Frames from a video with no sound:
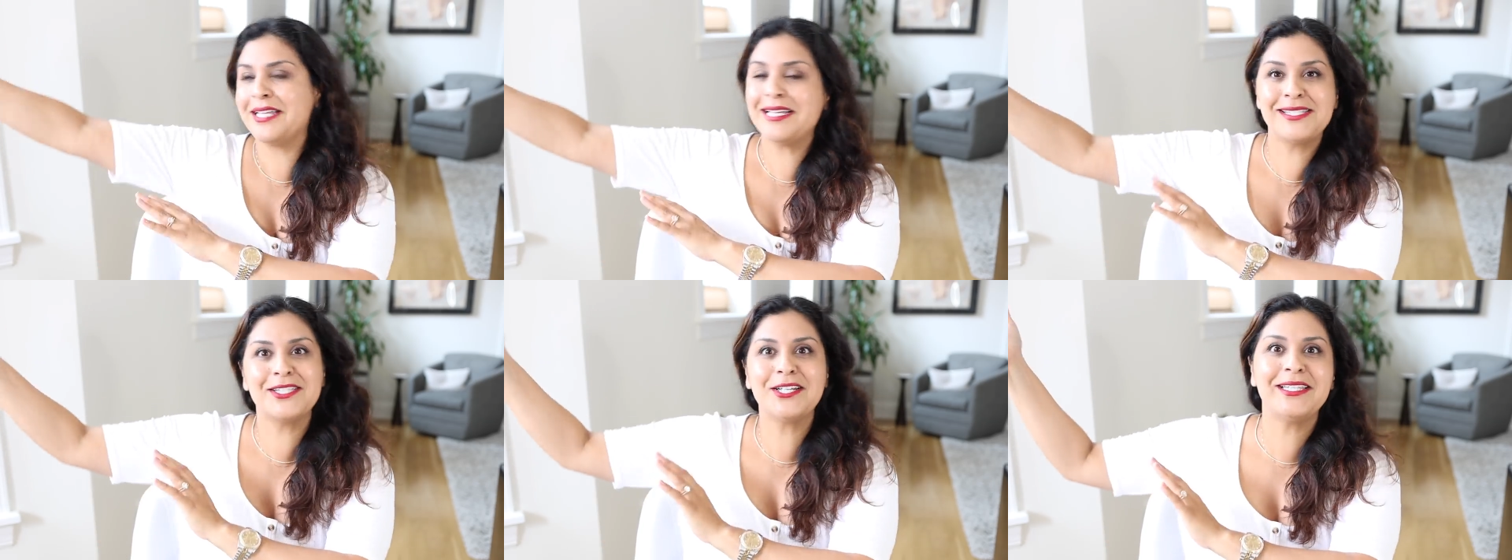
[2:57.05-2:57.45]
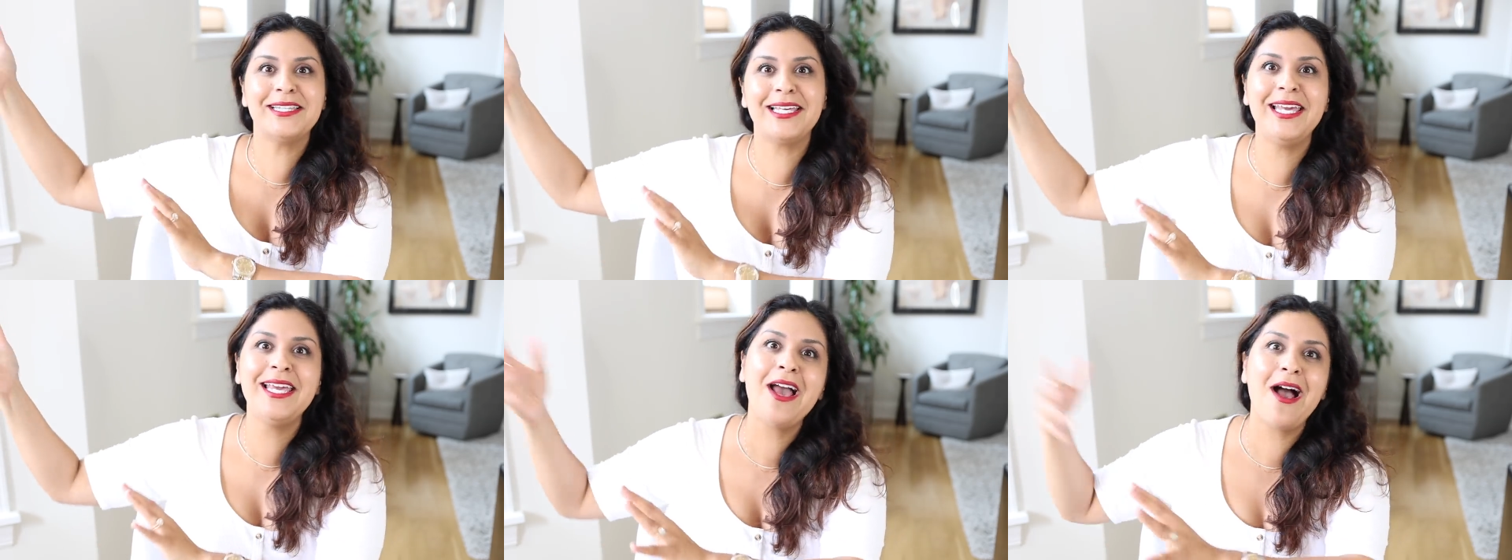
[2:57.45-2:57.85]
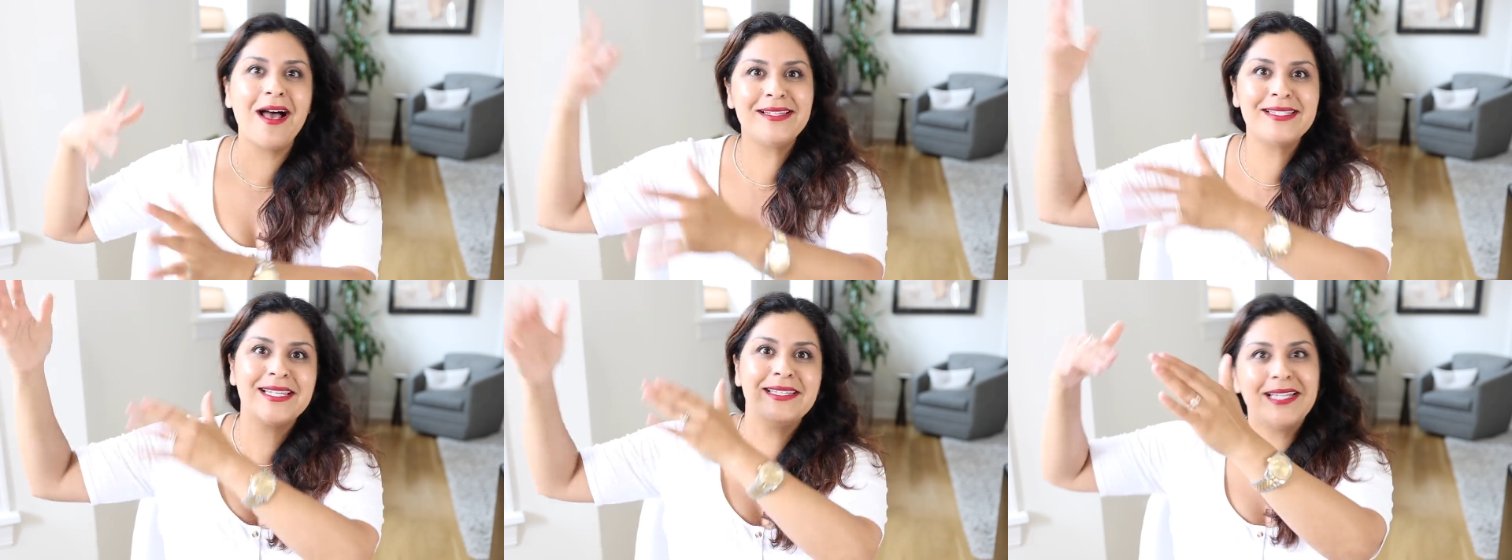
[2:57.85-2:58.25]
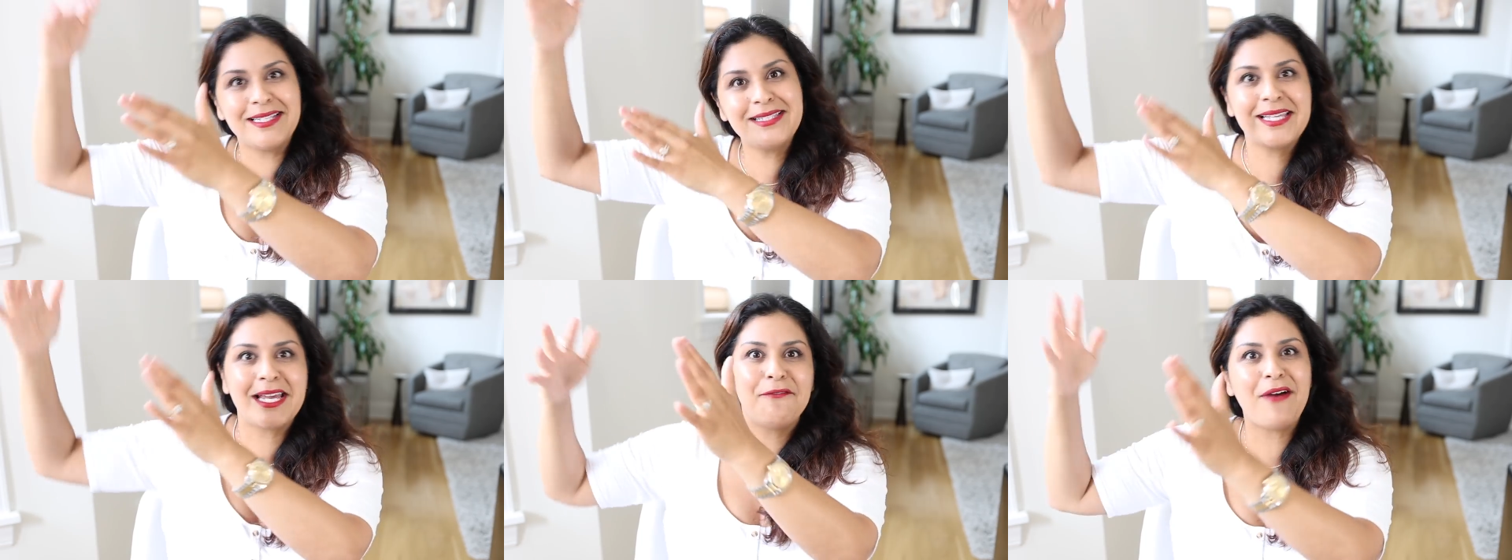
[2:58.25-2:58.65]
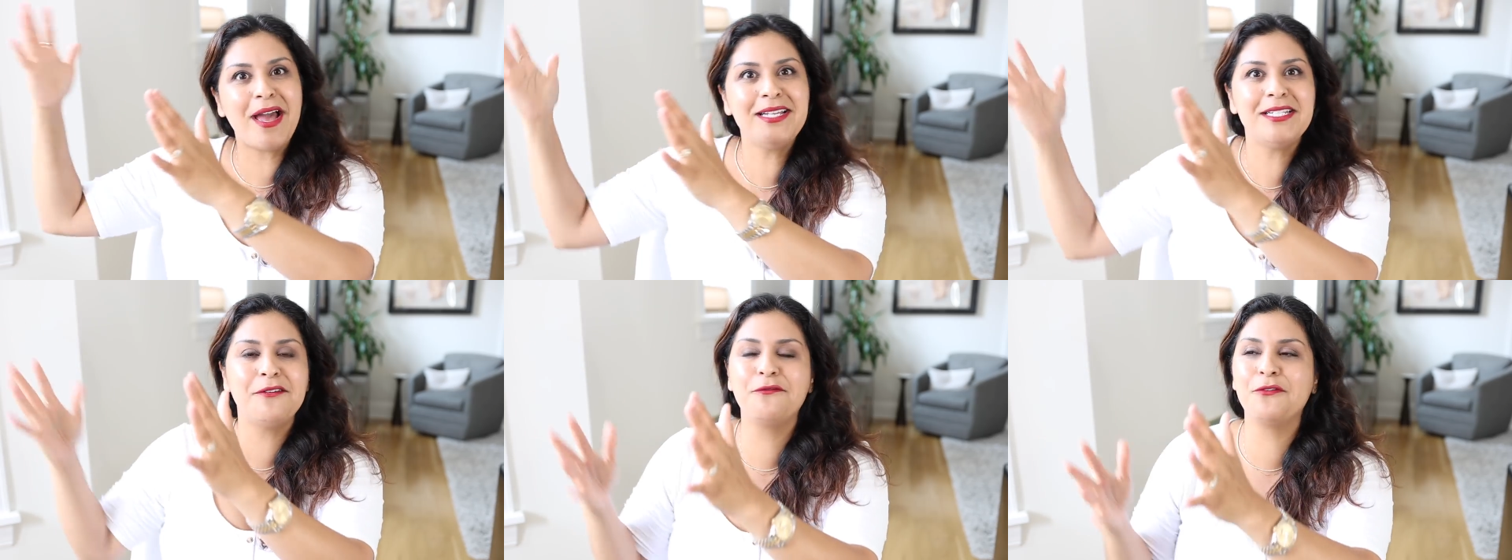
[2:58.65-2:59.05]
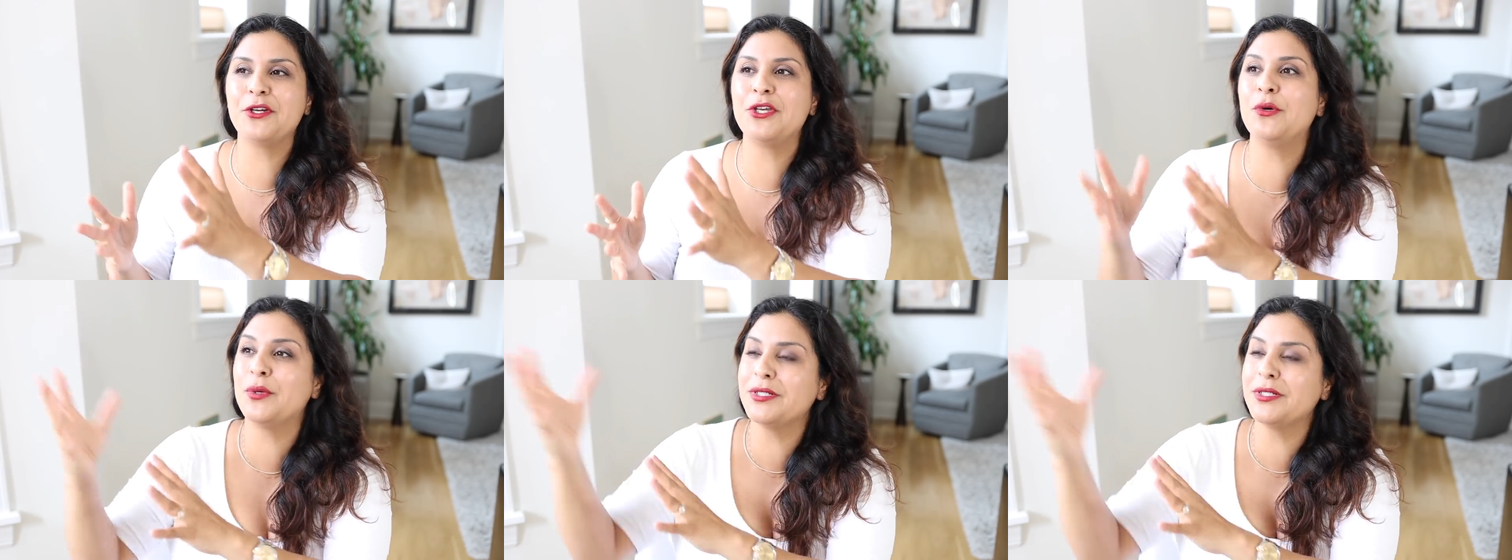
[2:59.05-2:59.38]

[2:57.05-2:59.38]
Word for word: let's look at the kiosk and let's like find it for you,